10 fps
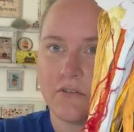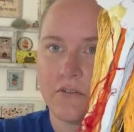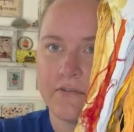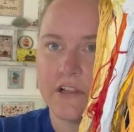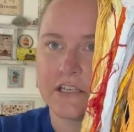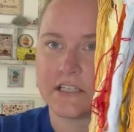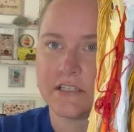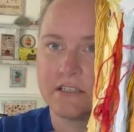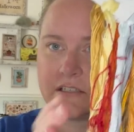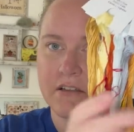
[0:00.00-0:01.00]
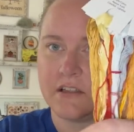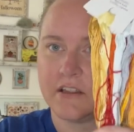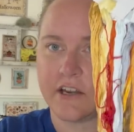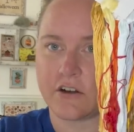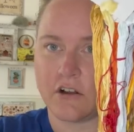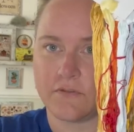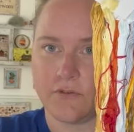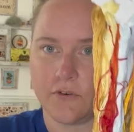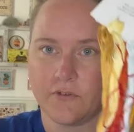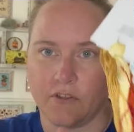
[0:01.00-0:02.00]
flosses that are called
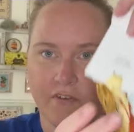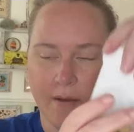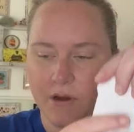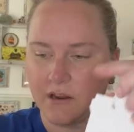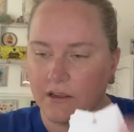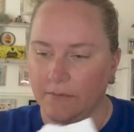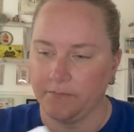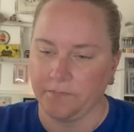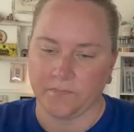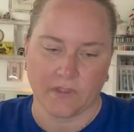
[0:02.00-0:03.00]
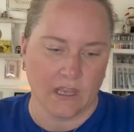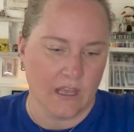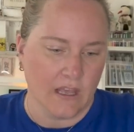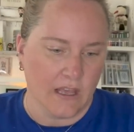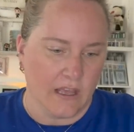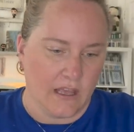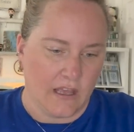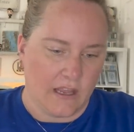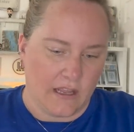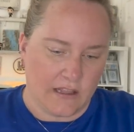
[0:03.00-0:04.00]
for the fabric.
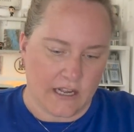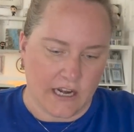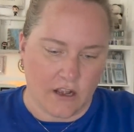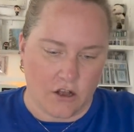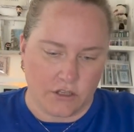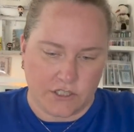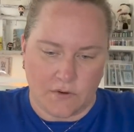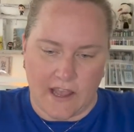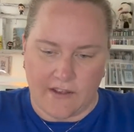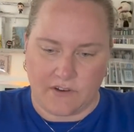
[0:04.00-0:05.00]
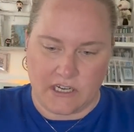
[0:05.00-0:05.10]
And then I also have in